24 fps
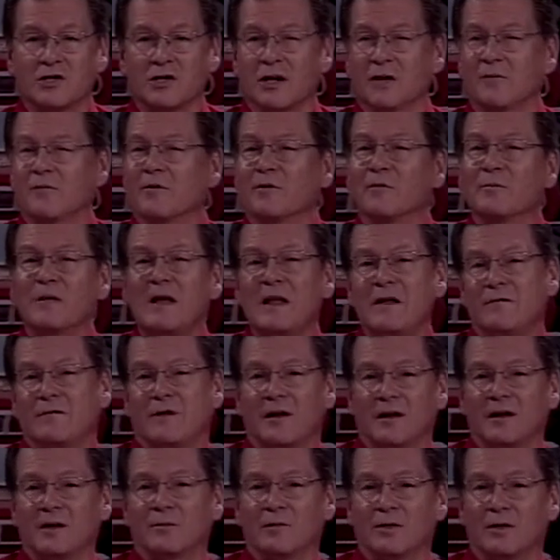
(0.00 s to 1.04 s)
And for me,
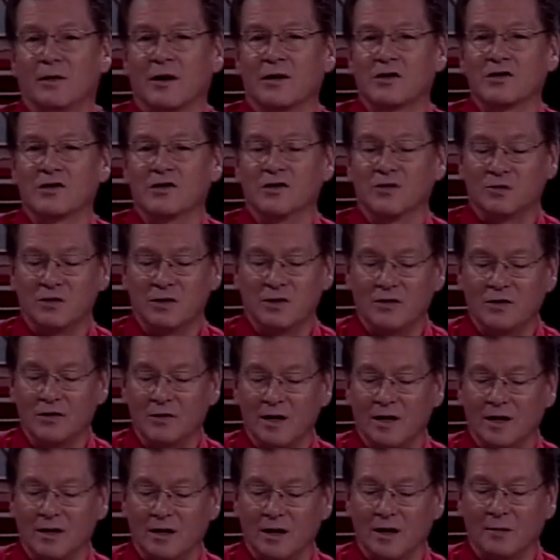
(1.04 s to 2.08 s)
volume production is when you
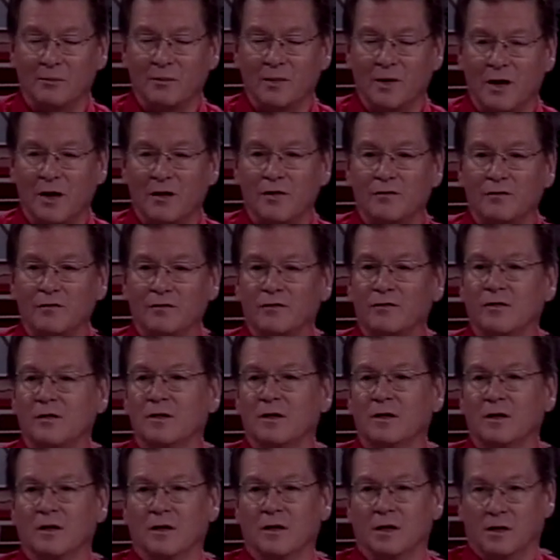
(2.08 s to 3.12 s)
get above
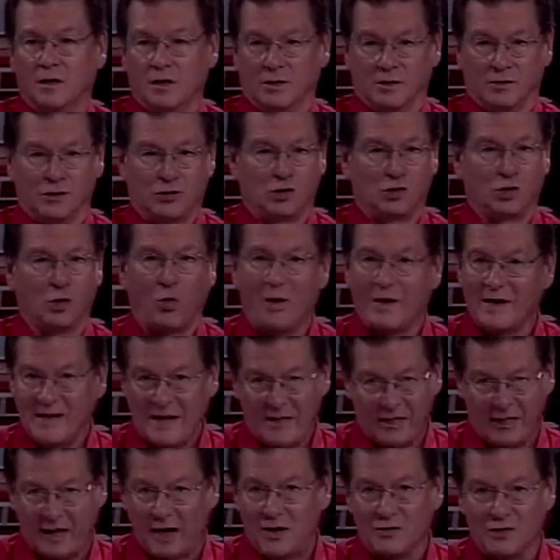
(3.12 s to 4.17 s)

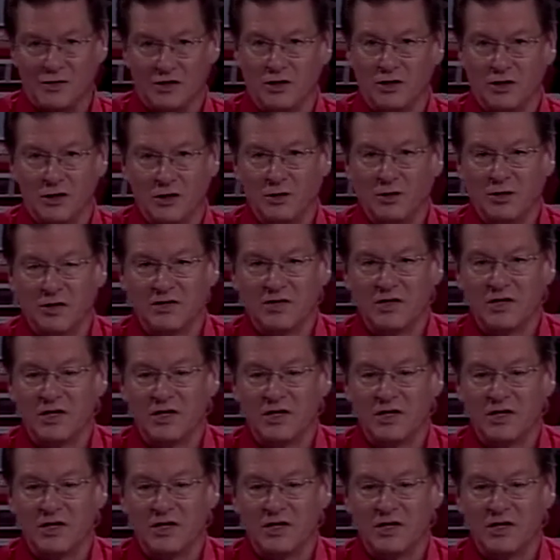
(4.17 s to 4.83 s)
20,000 units yeah, a